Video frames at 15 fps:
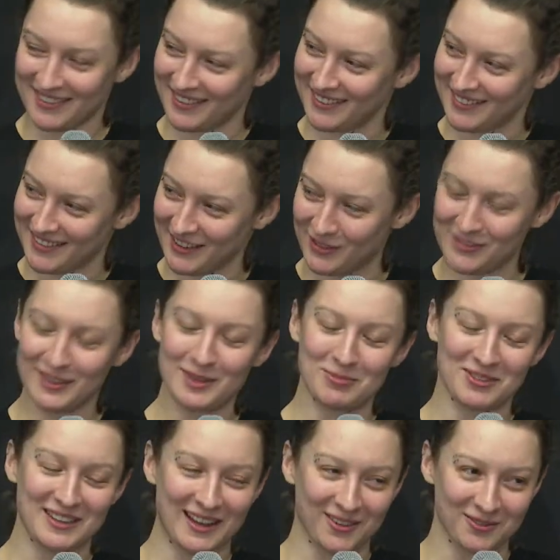a
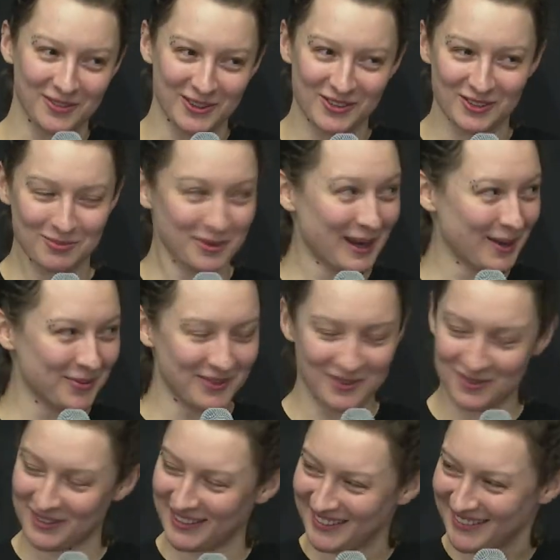slimmed down version perhaps
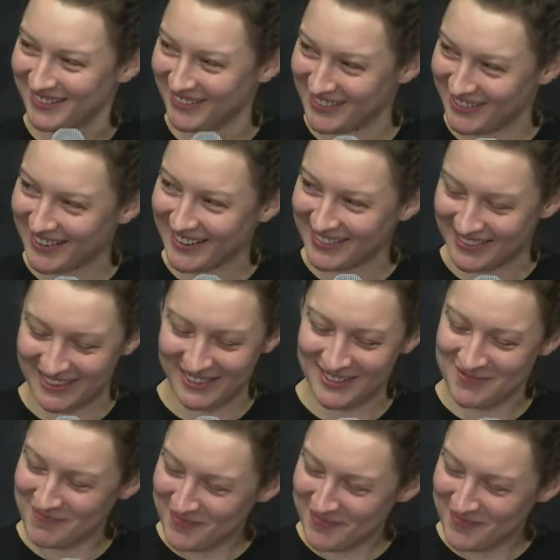of what you guys do.